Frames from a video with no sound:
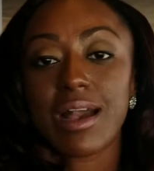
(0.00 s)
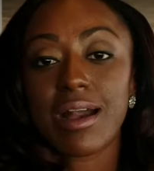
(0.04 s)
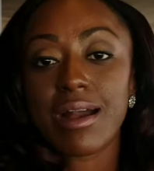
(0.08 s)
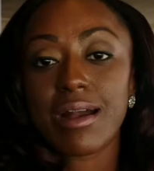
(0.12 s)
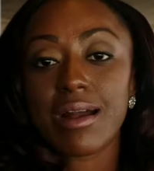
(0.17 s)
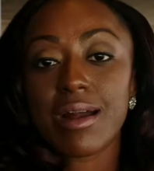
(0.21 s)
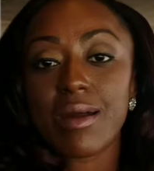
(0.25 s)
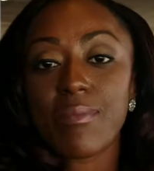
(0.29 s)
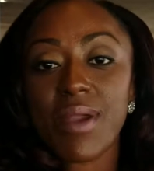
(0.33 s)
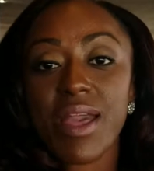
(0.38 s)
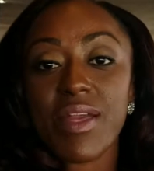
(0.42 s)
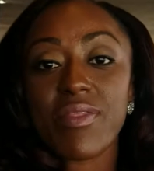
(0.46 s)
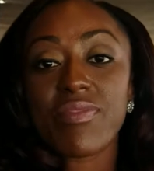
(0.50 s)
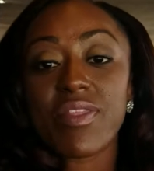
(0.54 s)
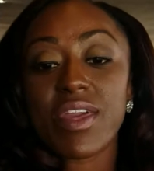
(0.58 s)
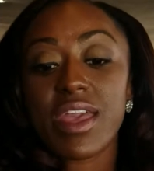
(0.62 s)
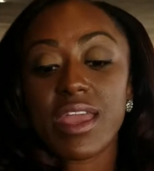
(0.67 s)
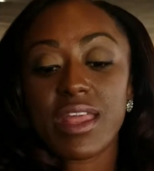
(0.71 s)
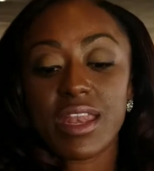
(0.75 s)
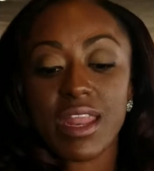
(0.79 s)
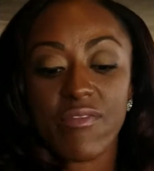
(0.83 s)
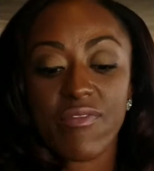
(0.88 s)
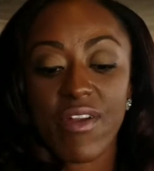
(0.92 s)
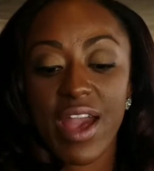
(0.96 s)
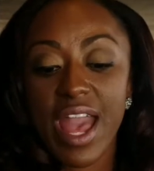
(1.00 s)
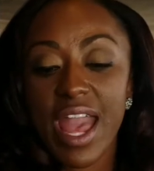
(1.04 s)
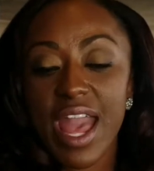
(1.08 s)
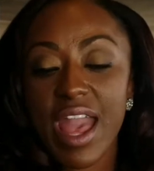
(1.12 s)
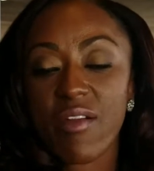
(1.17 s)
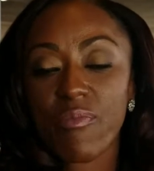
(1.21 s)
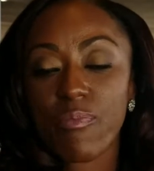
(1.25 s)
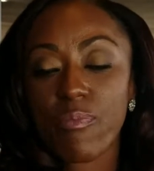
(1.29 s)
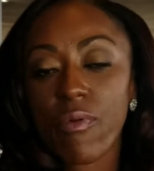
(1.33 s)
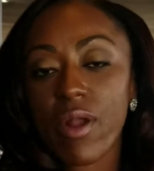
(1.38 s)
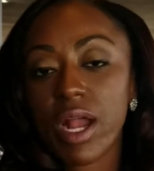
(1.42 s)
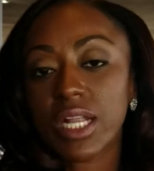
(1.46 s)
And then if I
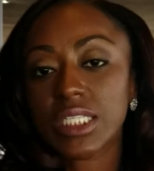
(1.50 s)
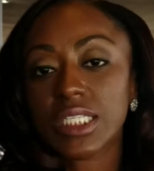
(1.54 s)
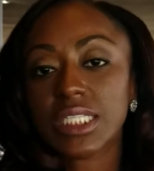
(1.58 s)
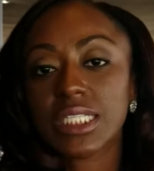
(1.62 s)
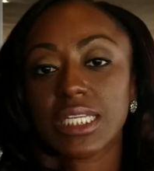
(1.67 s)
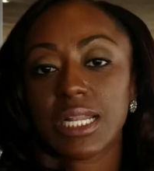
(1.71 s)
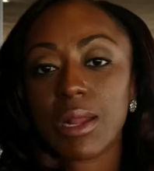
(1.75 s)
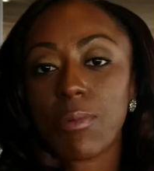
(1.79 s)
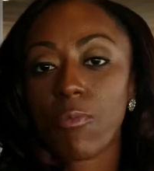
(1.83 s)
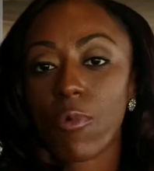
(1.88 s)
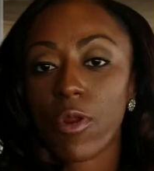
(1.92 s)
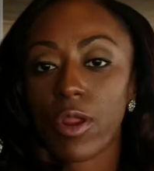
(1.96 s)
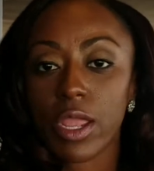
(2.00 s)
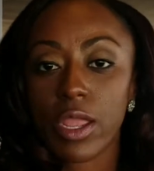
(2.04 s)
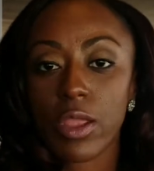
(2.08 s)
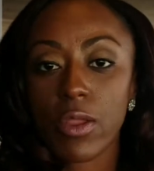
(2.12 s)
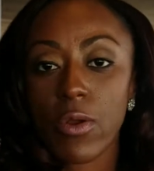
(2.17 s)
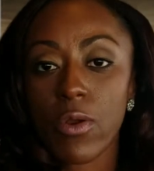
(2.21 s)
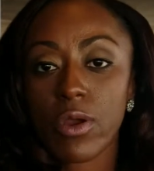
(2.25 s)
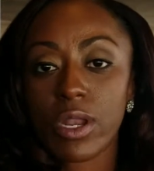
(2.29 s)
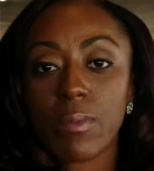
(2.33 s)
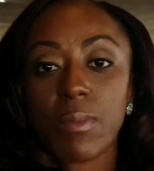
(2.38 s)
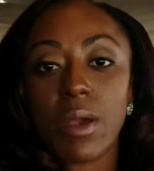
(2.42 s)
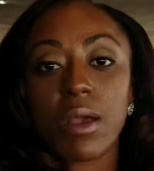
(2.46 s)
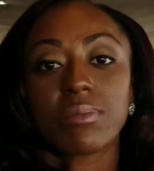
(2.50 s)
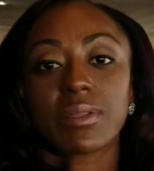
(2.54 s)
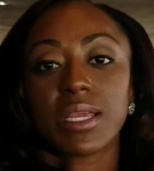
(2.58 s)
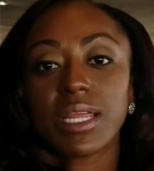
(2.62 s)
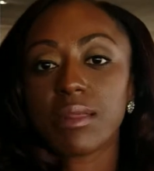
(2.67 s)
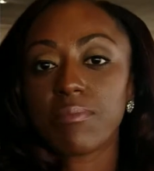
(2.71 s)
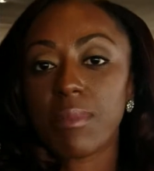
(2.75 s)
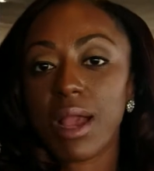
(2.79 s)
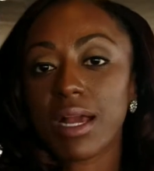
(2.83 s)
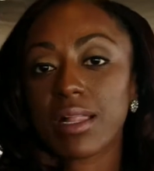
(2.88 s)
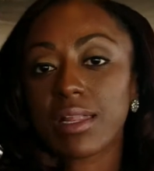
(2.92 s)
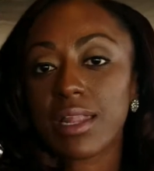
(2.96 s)
have projects that I'm working on, I'm
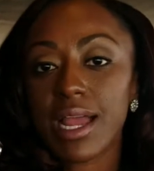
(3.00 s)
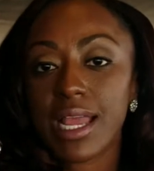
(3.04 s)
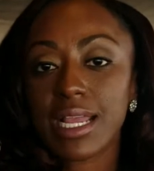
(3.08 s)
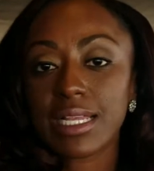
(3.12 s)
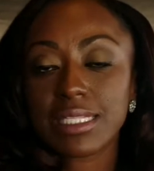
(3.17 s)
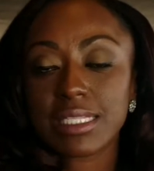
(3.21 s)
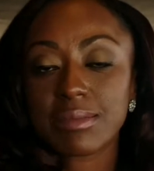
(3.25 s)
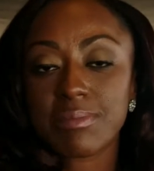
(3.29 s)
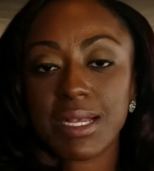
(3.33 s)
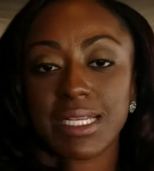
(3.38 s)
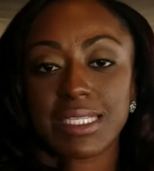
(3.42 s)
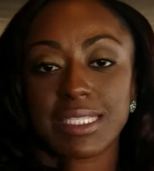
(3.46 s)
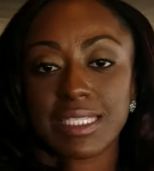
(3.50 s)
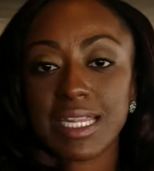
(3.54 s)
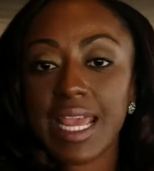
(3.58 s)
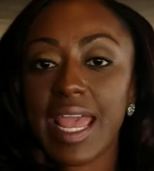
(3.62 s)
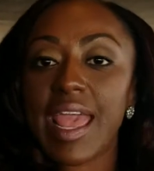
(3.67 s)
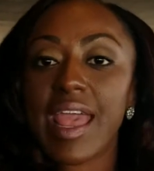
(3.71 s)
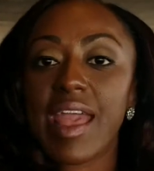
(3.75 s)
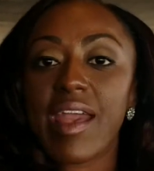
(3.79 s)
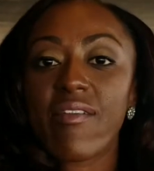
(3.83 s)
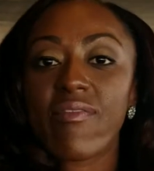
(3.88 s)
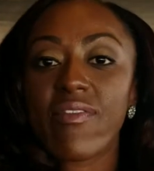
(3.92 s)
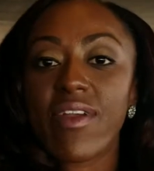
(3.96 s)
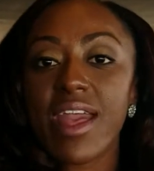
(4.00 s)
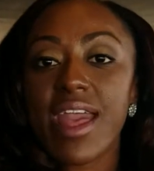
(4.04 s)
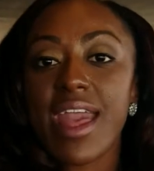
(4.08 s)
updating my clients and my staff.